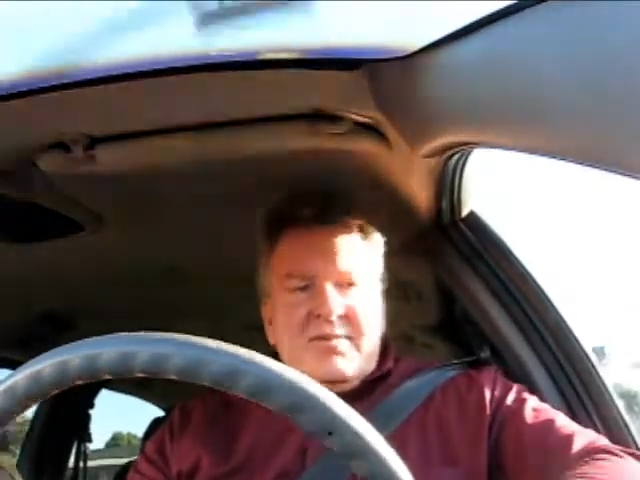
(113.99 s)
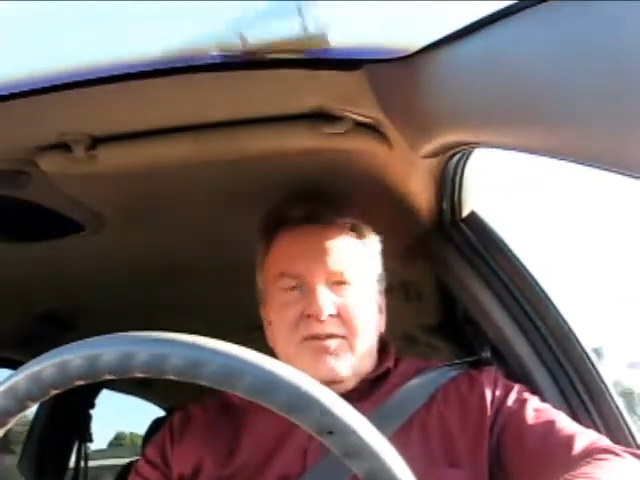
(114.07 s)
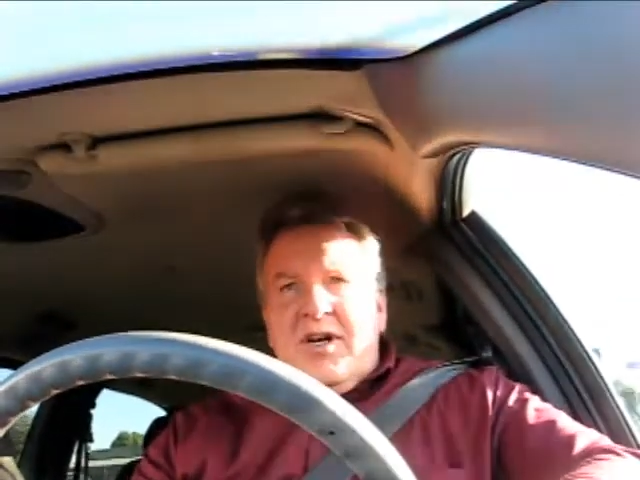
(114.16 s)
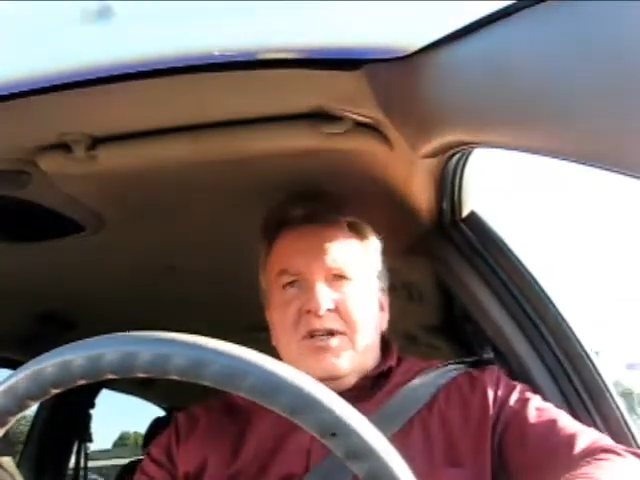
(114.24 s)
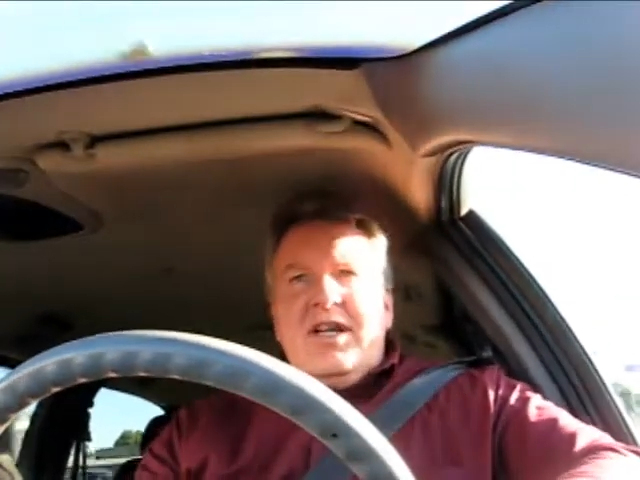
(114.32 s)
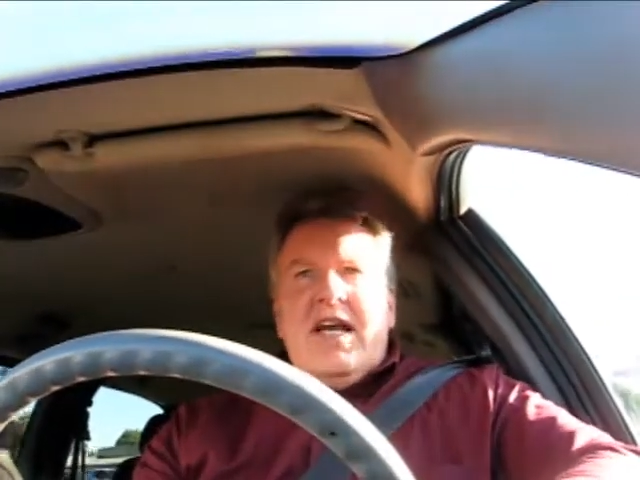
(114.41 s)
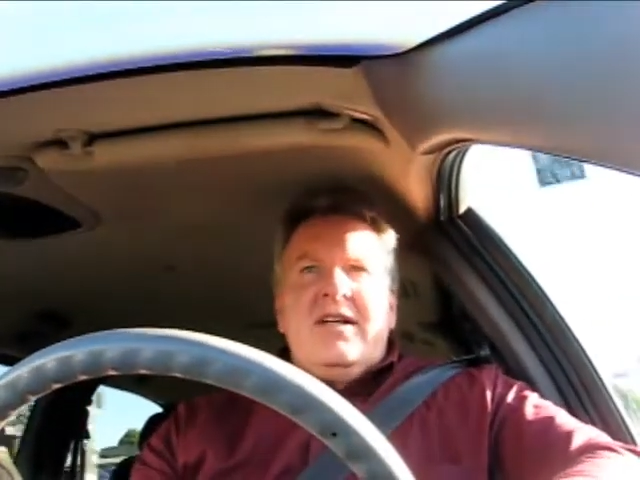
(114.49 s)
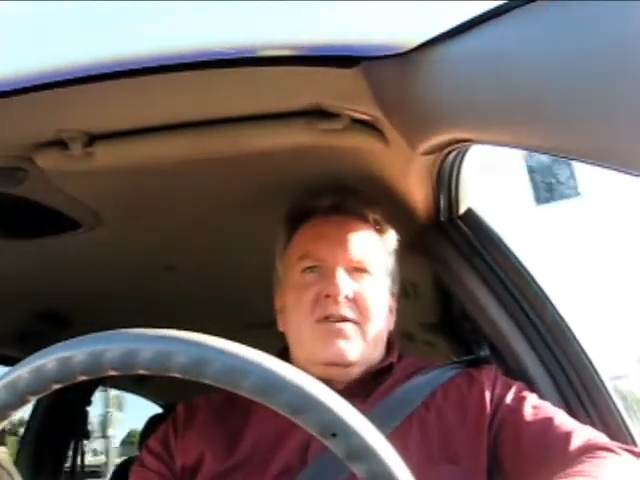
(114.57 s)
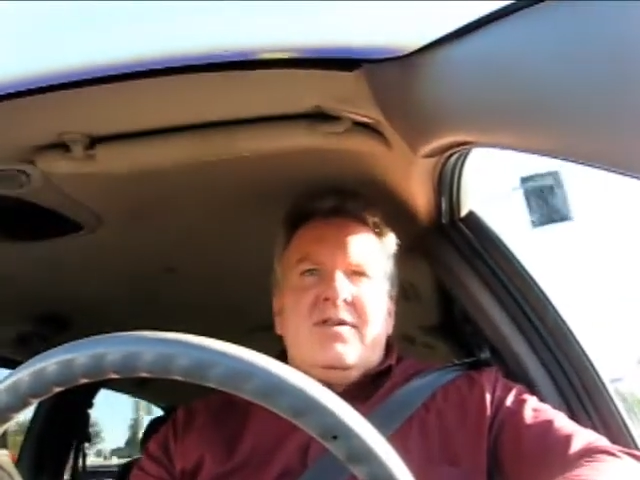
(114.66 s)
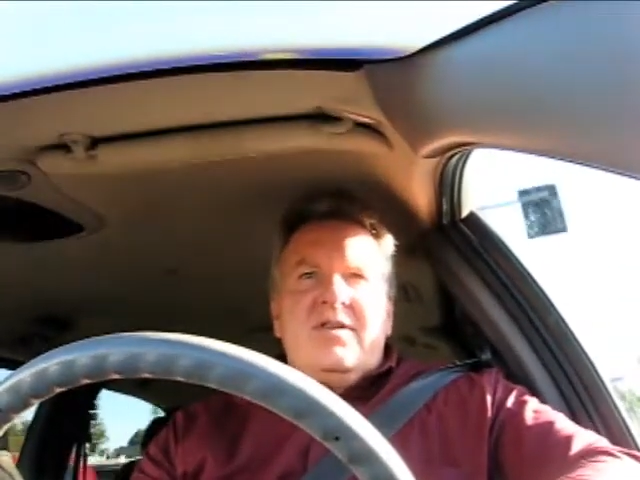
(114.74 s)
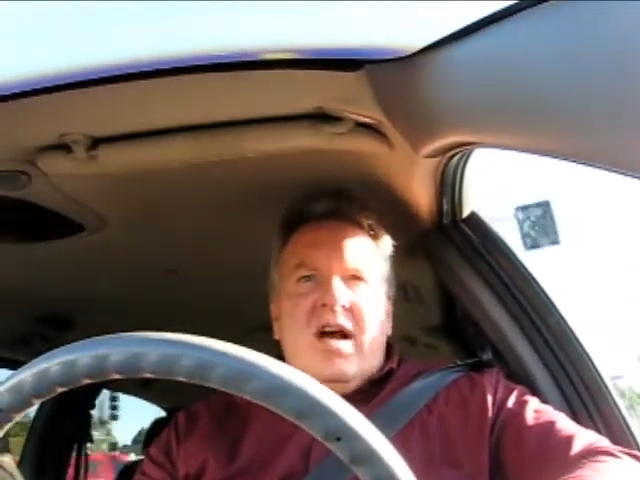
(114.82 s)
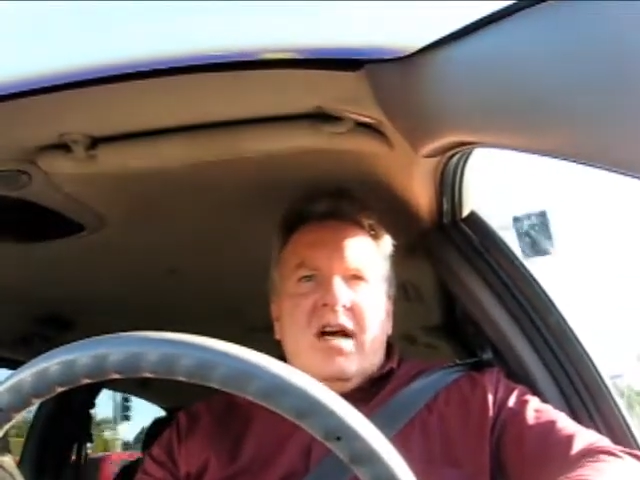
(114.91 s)
very
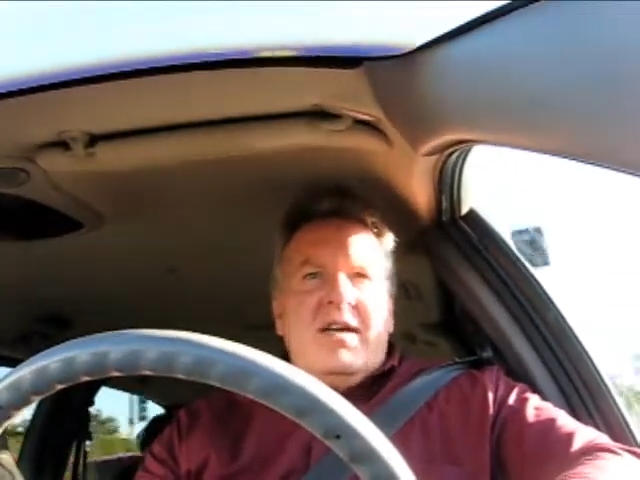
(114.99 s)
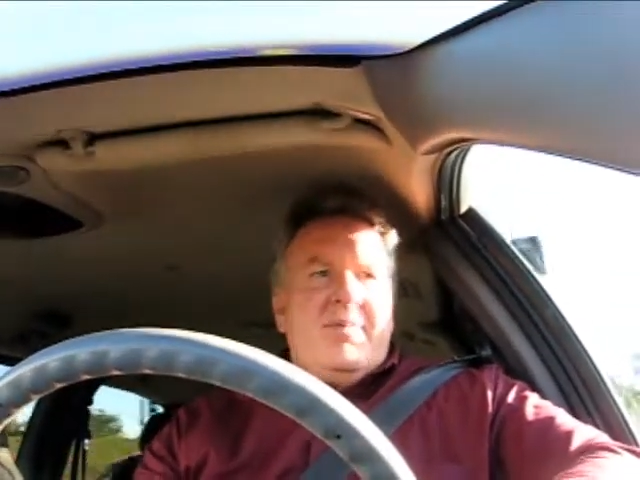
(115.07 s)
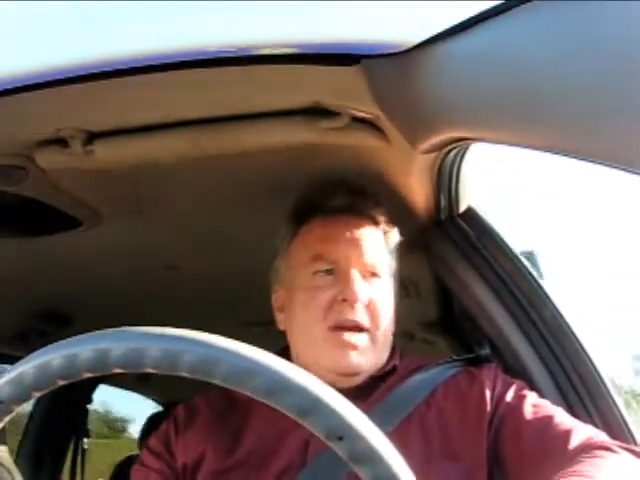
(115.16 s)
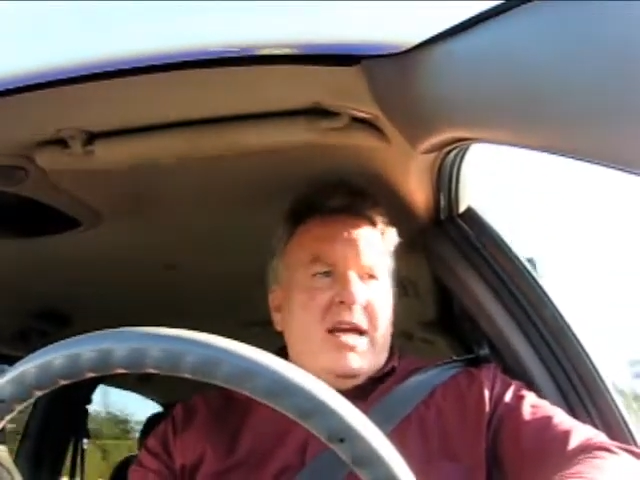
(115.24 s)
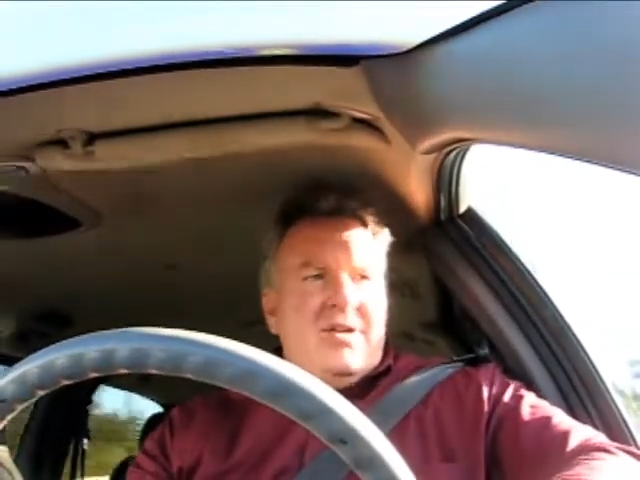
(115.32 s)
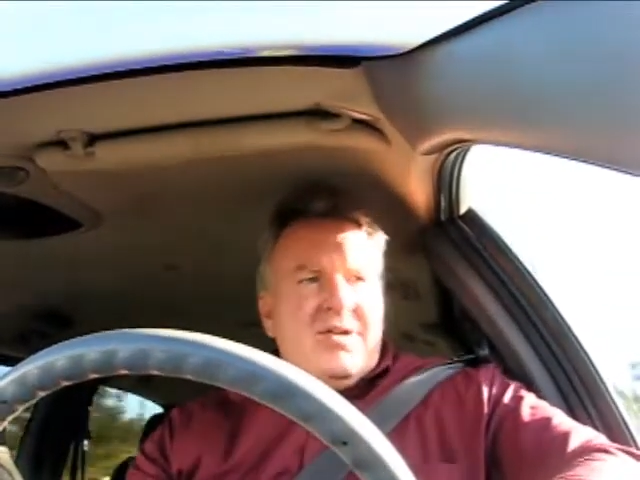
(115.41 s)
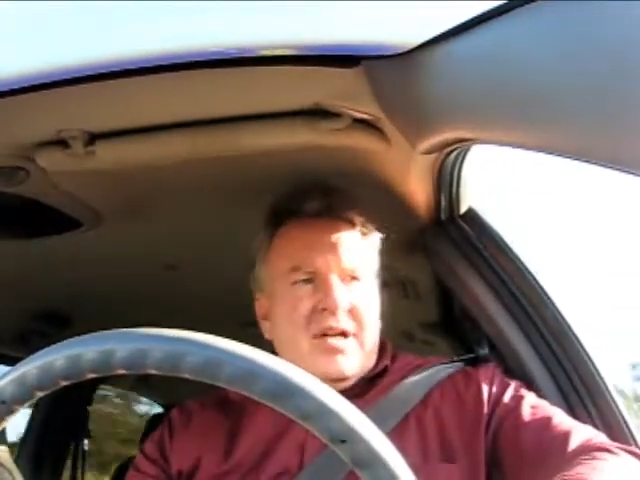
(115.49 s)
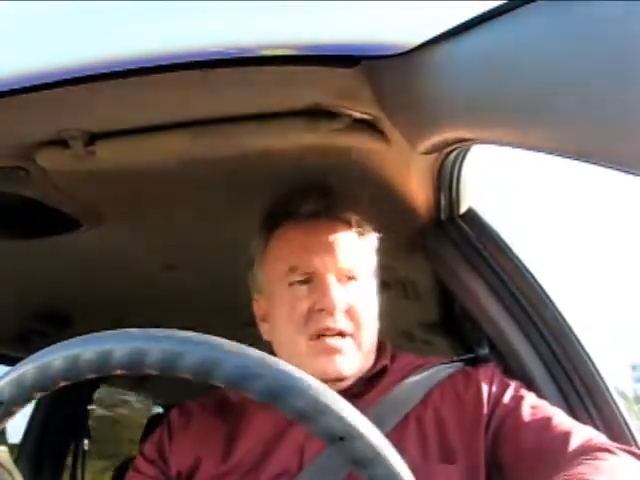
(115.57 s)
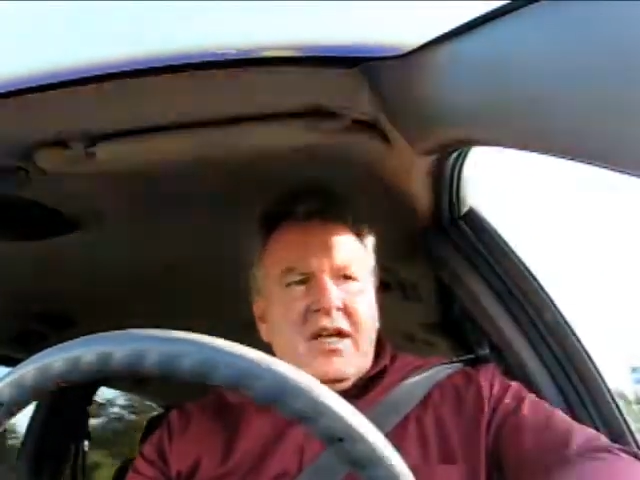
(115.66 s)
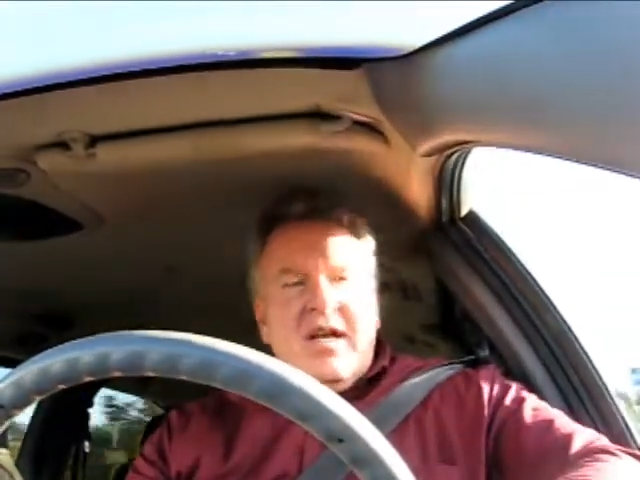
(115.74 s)
dangerous occupation,